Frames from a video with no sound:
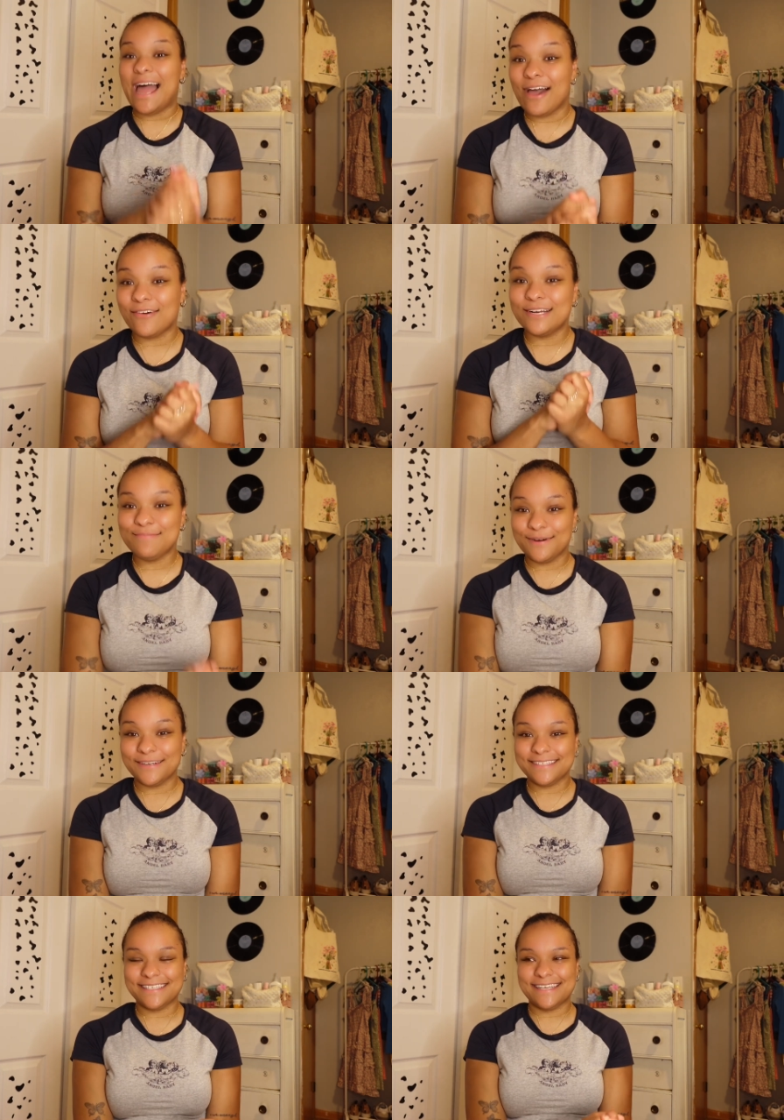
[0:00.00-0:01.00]
awkward
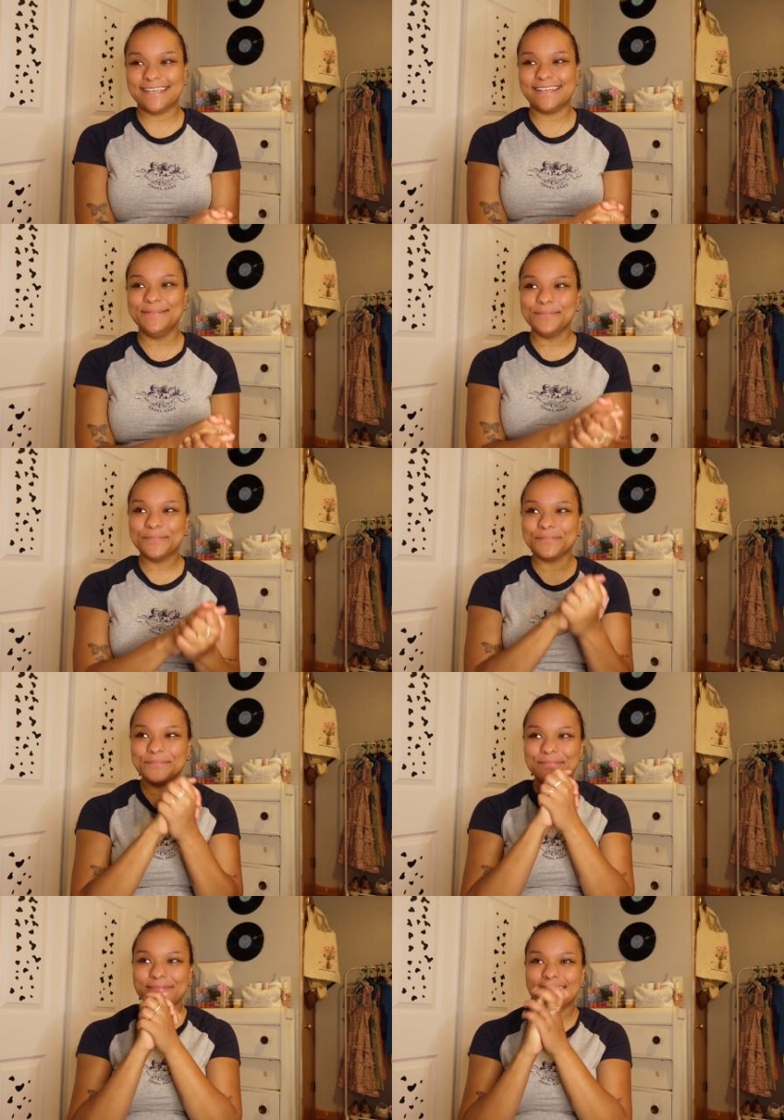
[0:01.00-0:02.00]

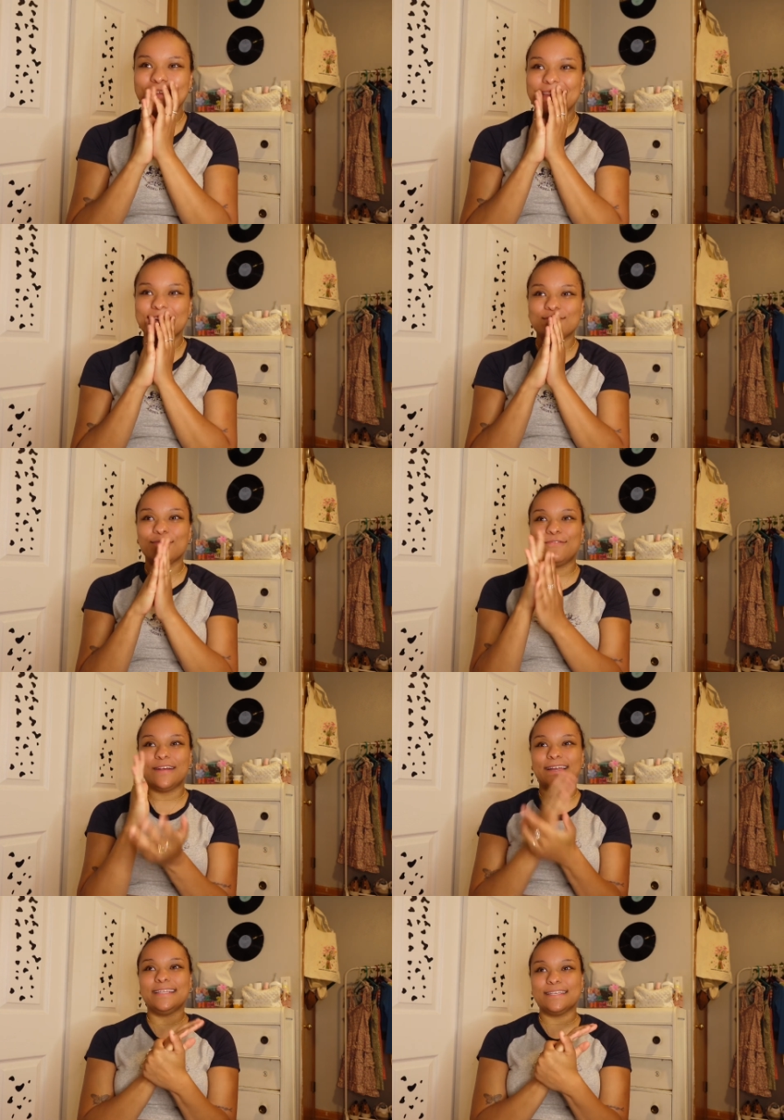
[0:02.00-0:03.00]
person. Things were
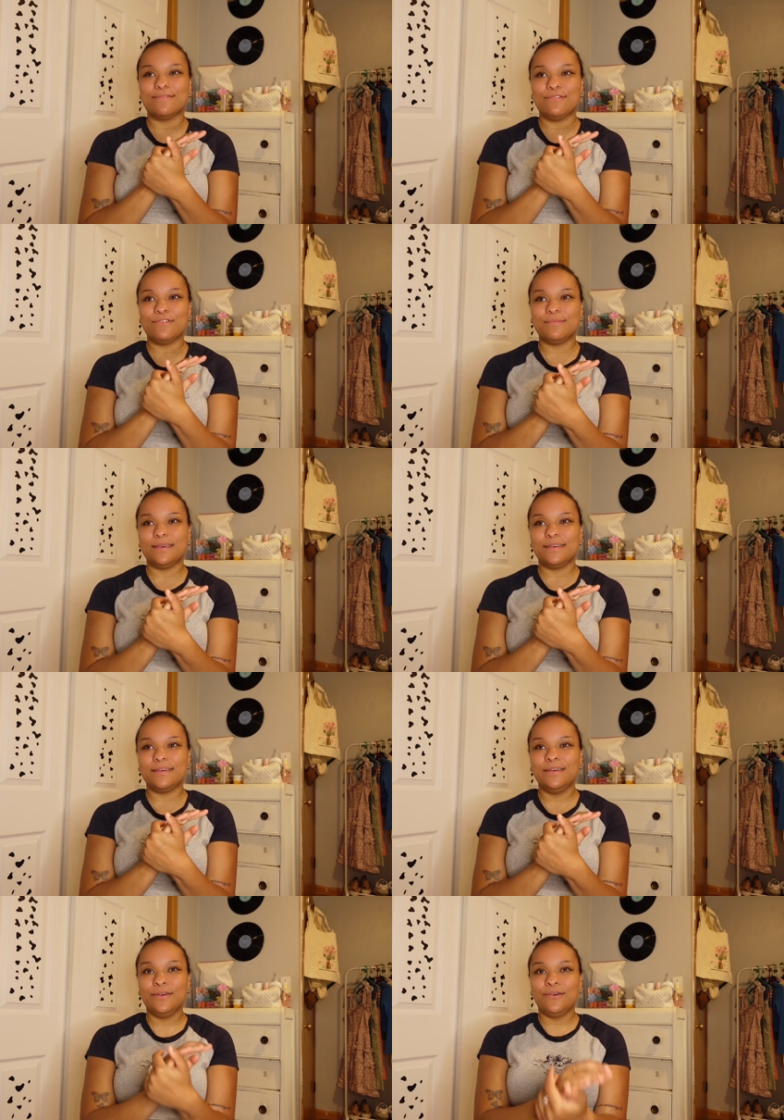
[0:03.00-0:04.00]
very different for
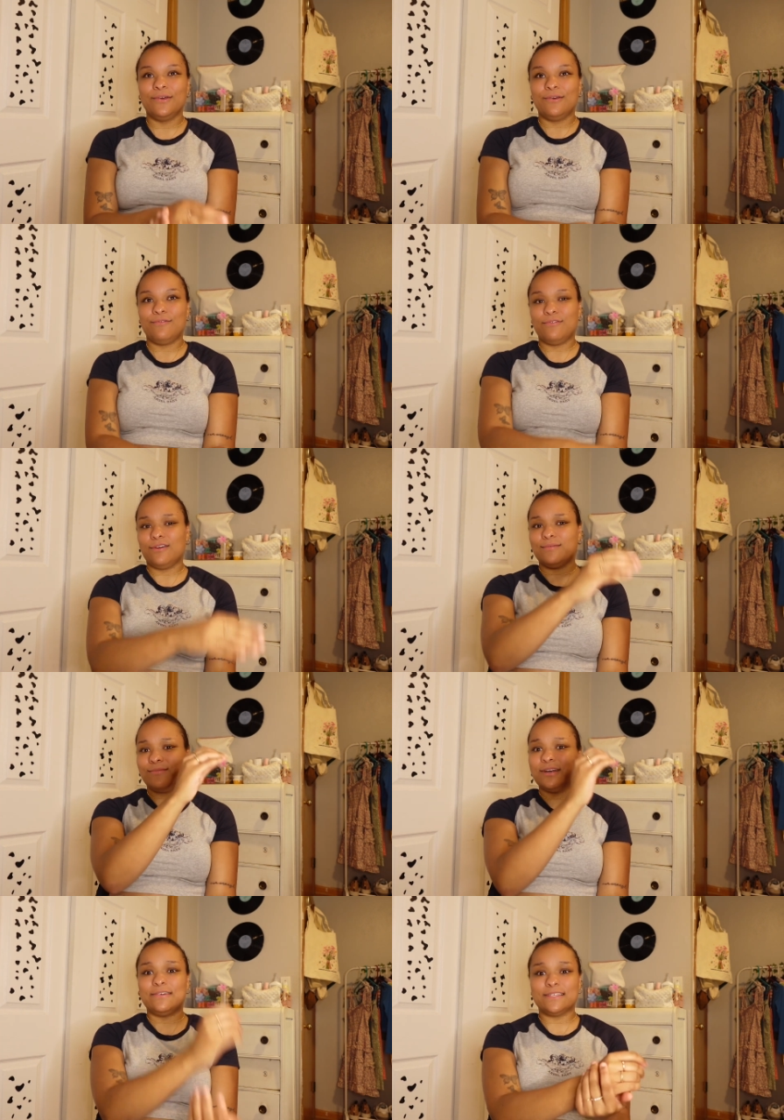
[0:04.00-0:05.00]
me from
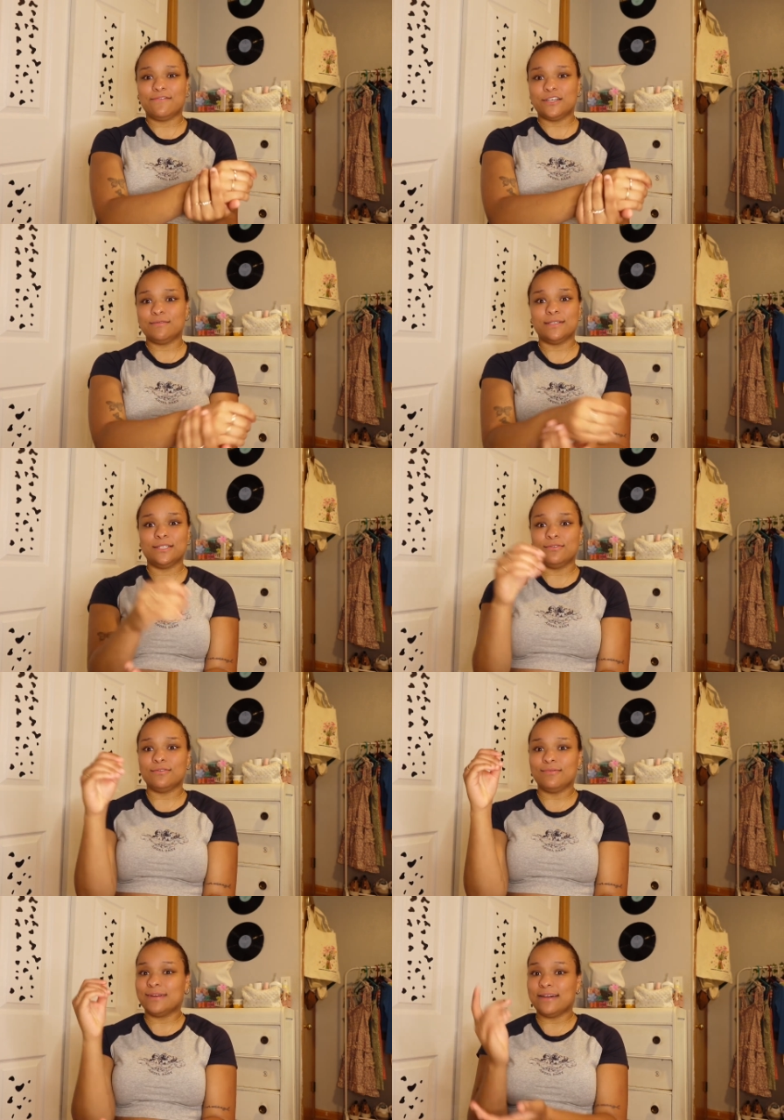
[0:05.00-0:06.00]
when I was a freshman
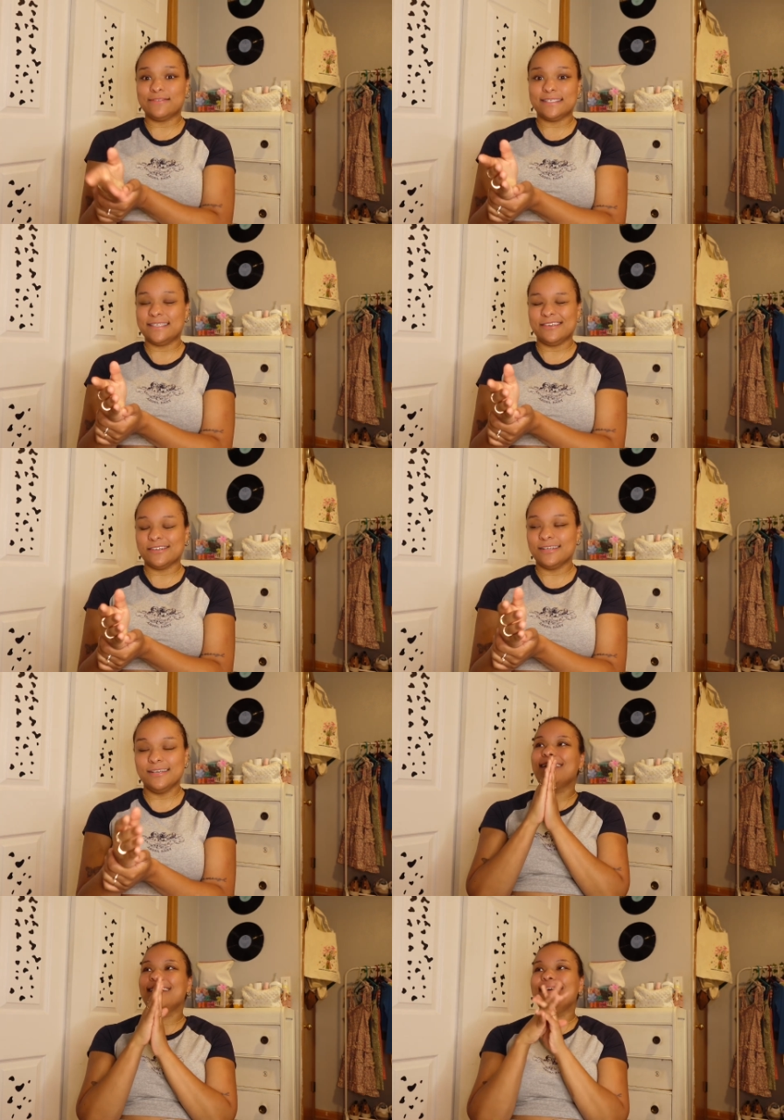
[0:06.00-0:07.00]
to when I was a senior.
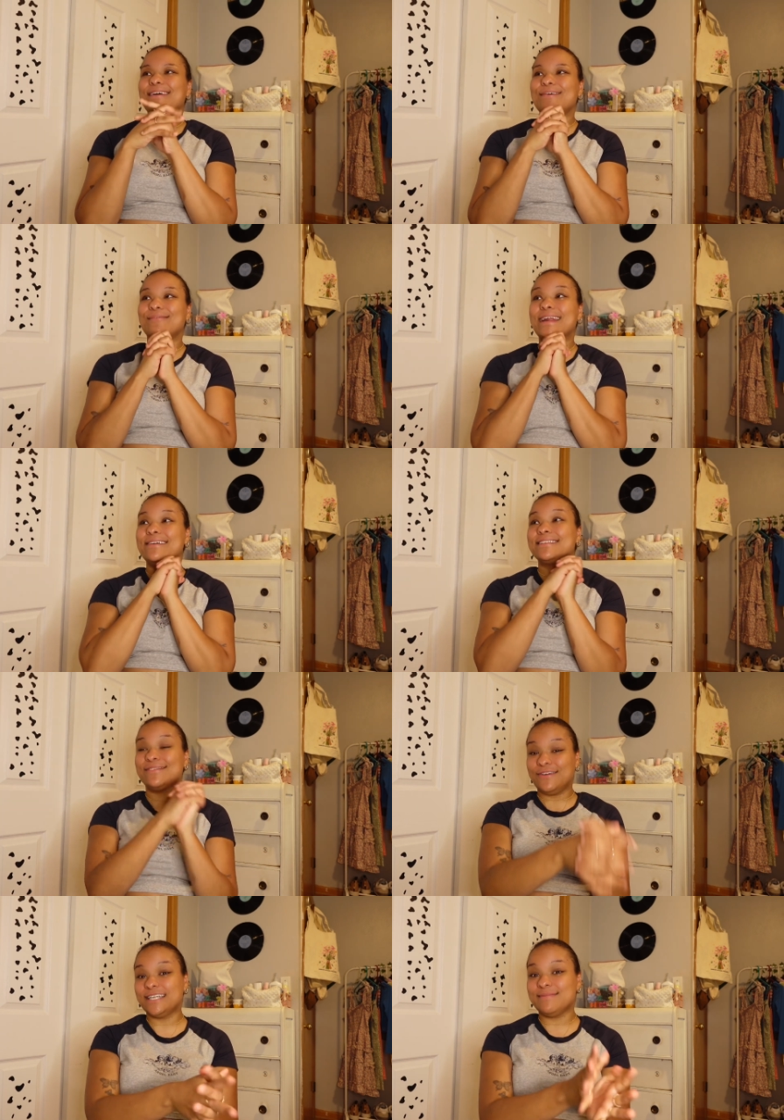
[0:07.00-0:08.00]
When I was a
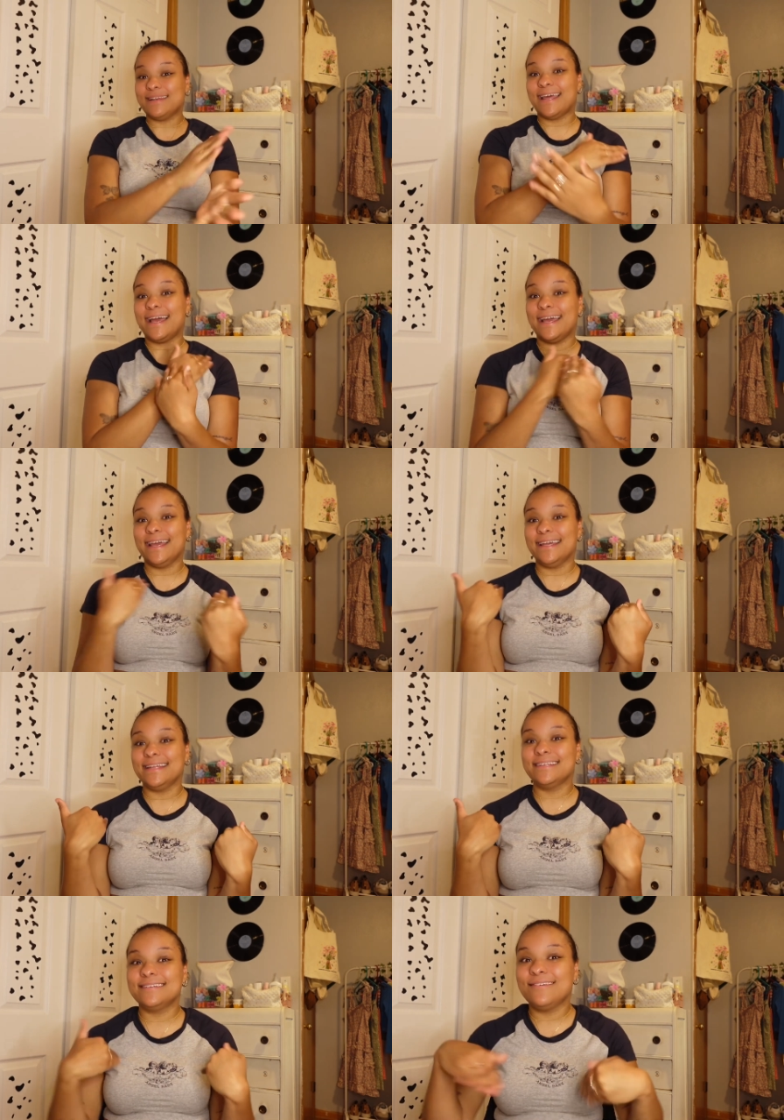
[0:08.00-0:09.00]
freshman, I